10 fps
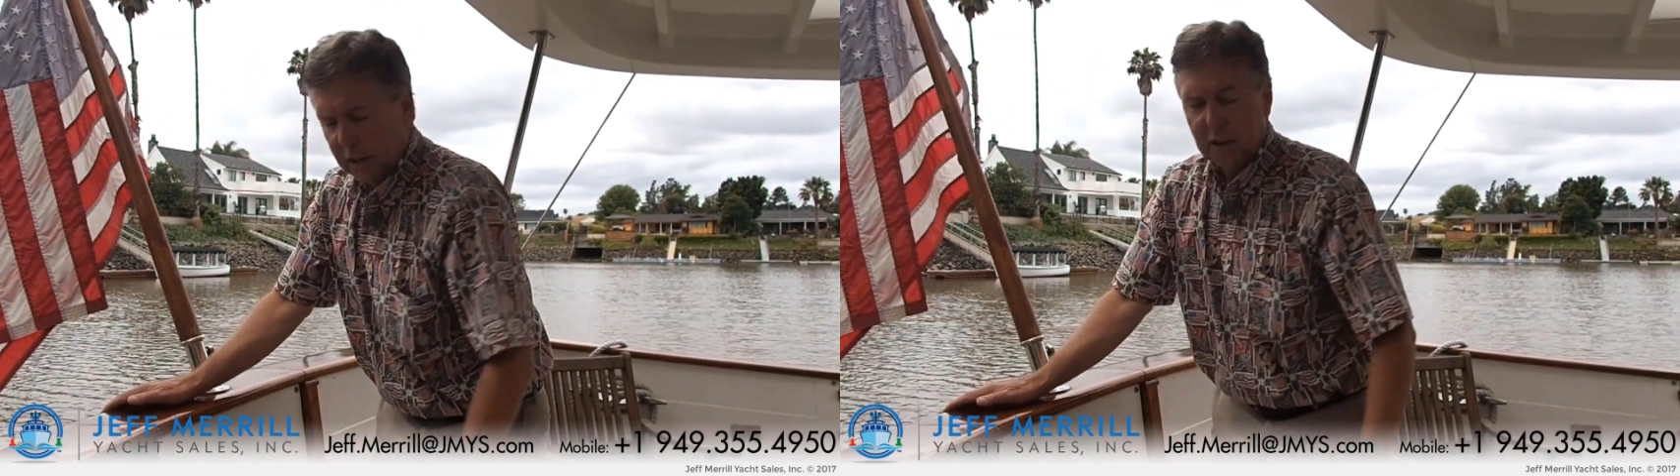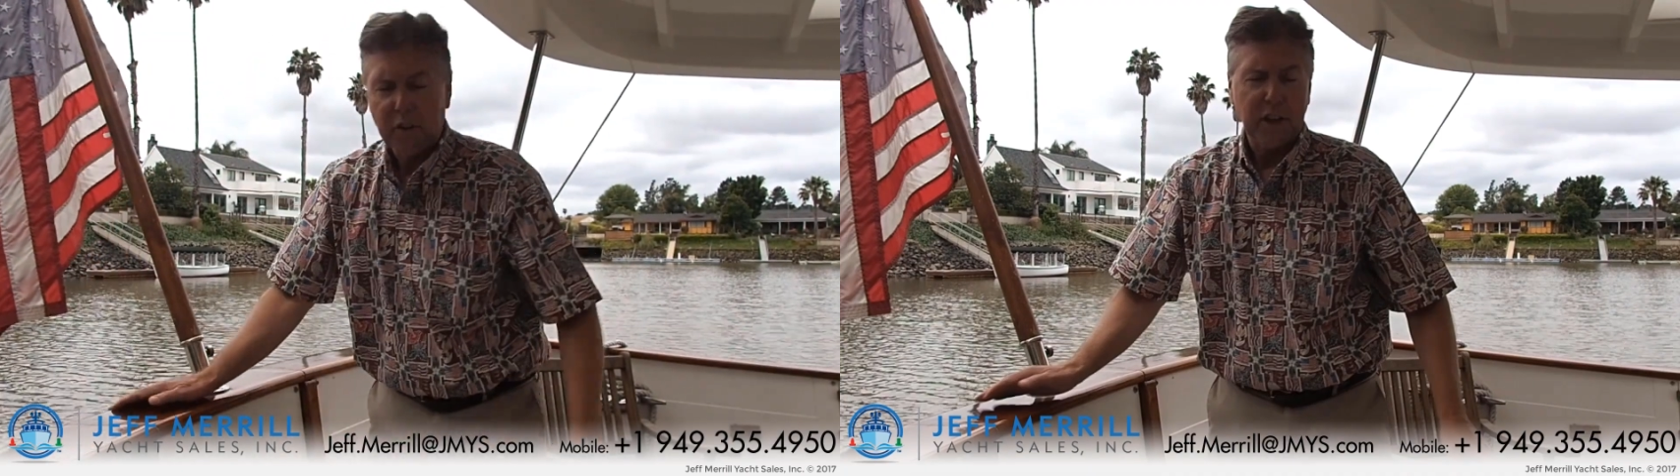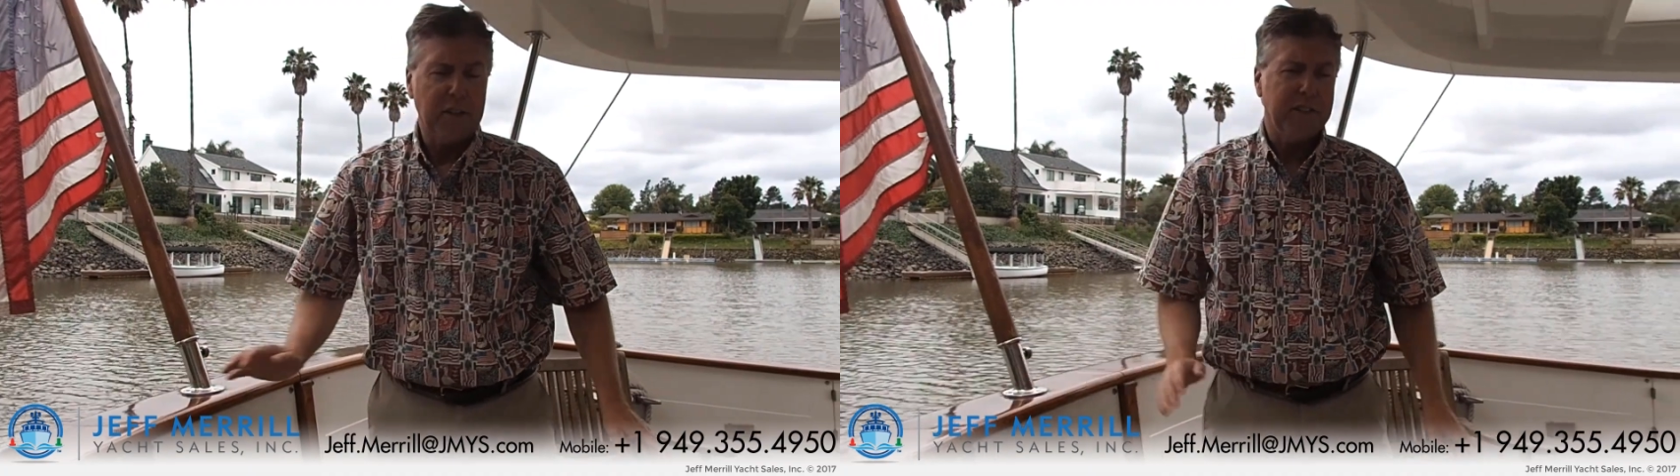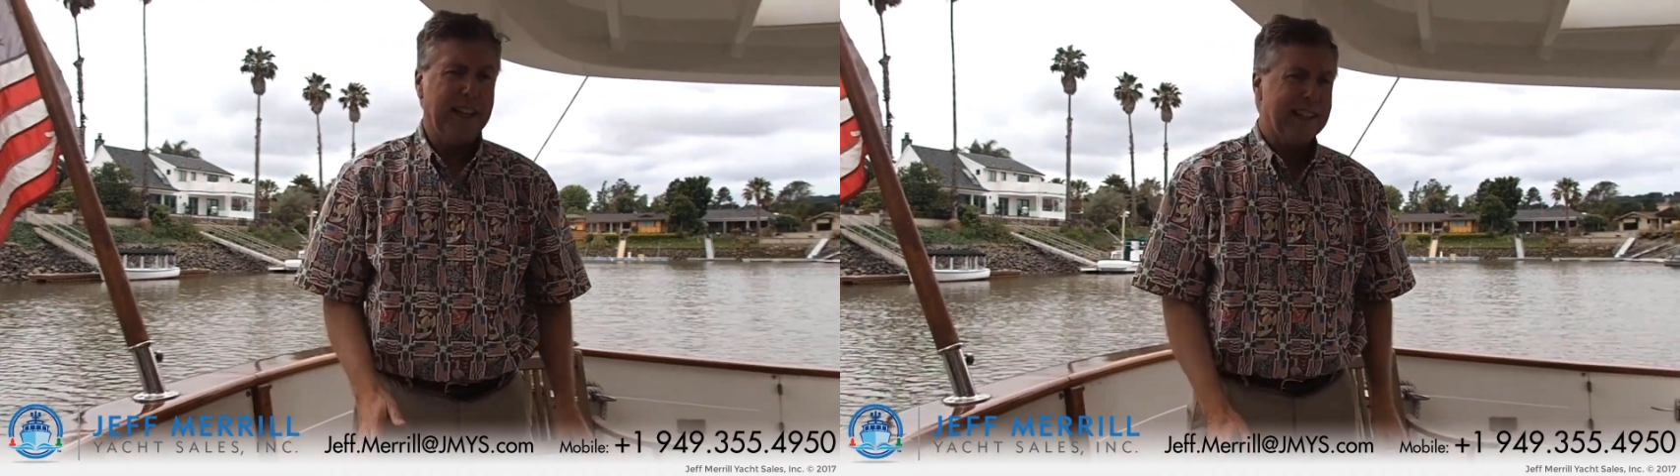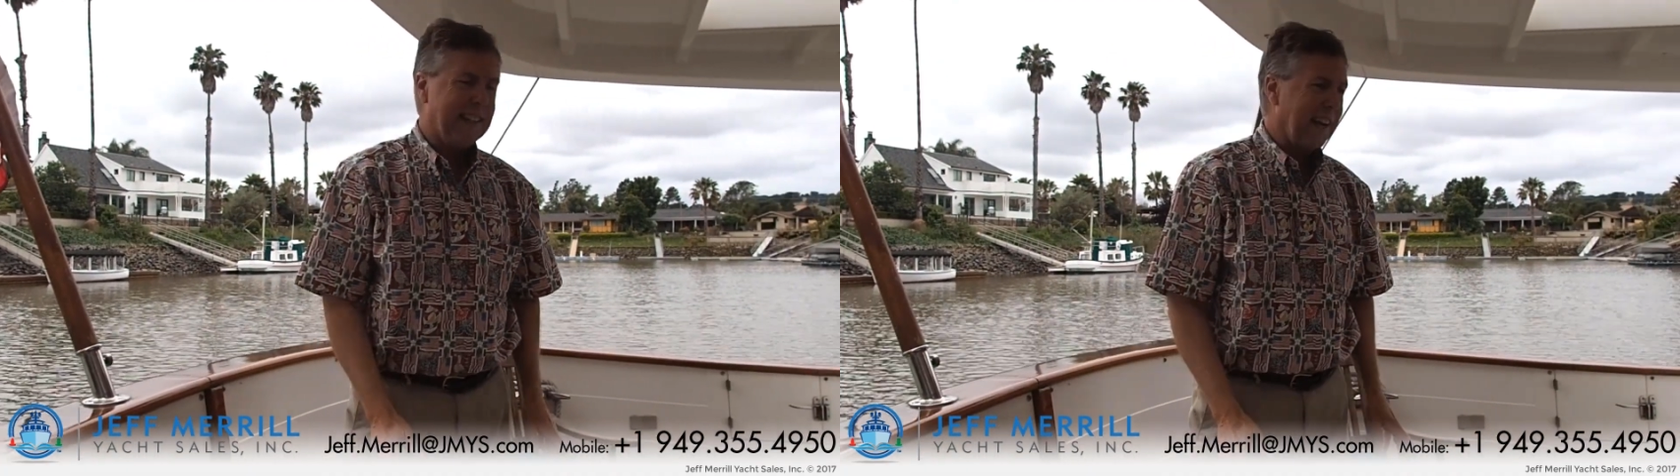Of course, I have
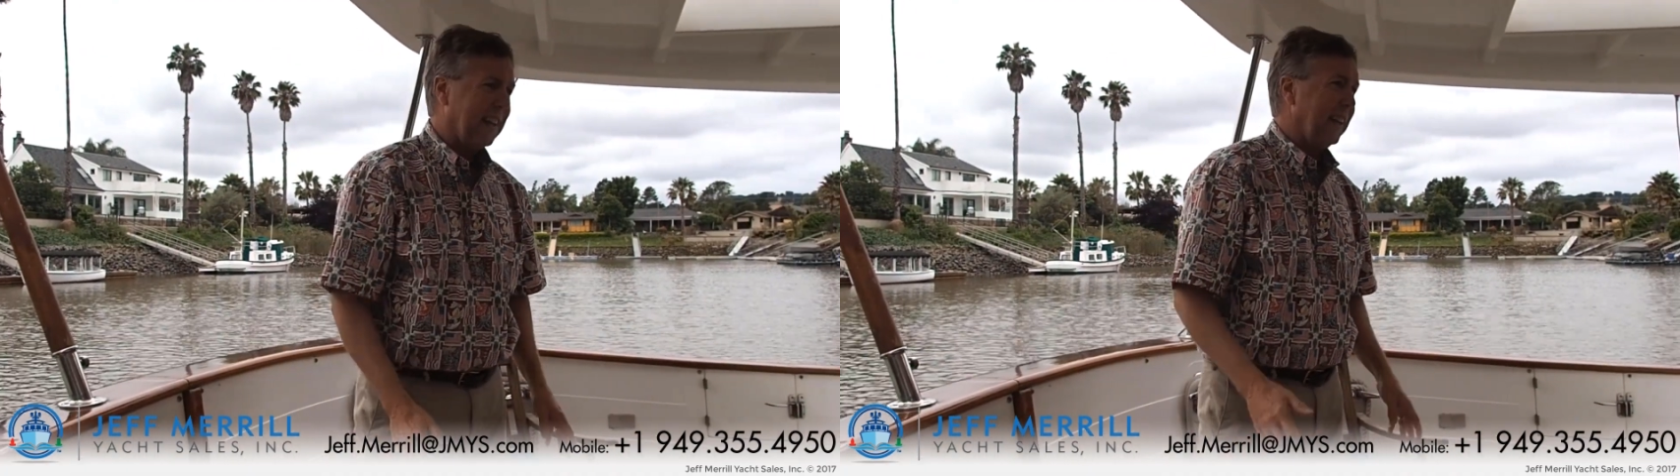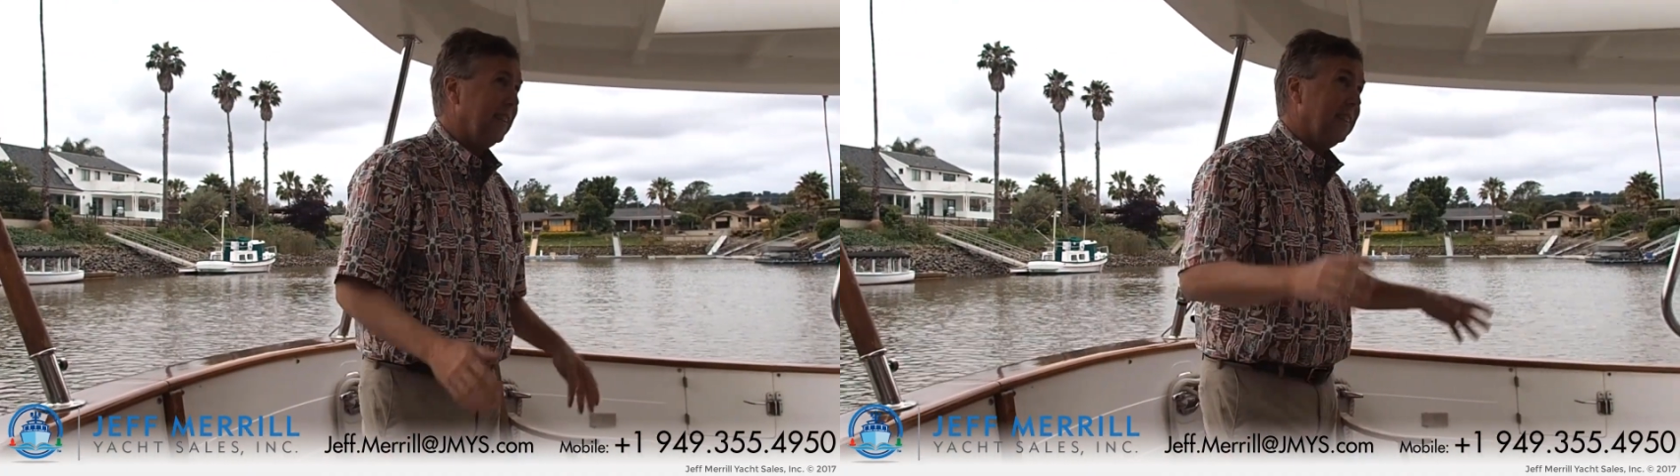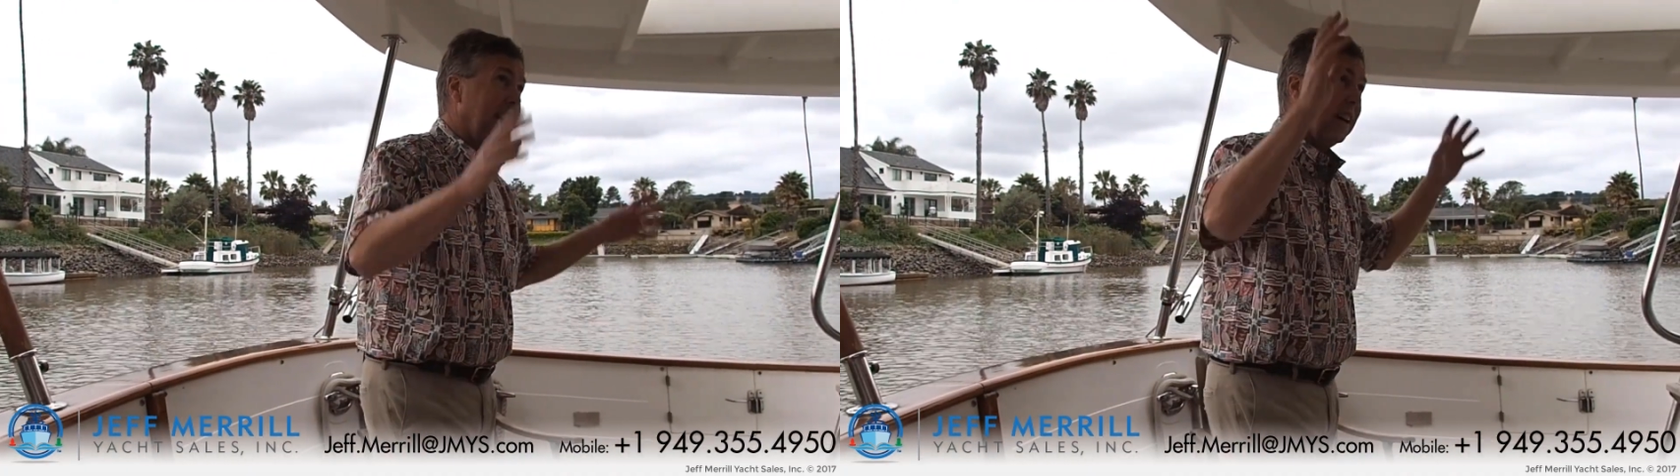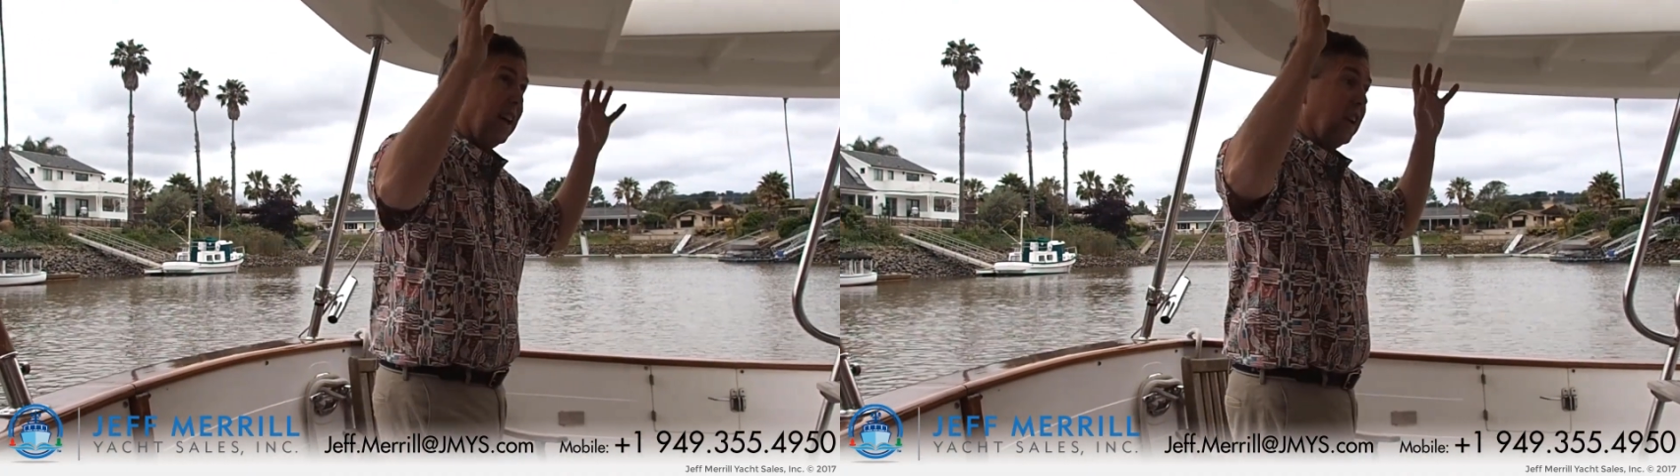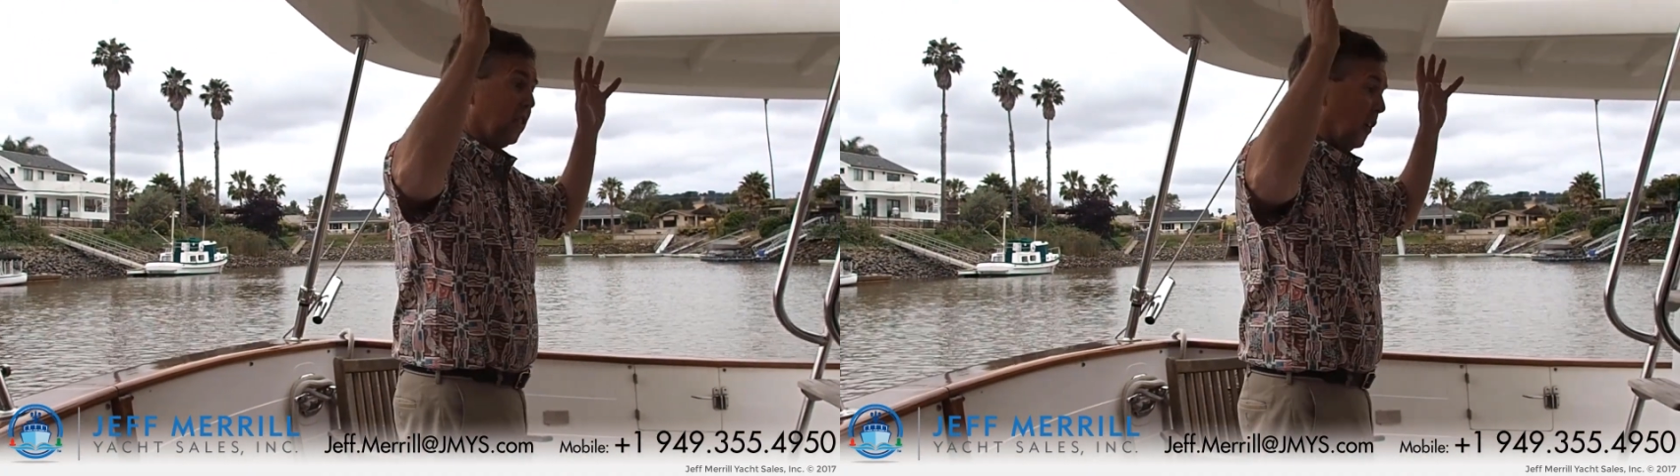teak decking, a nice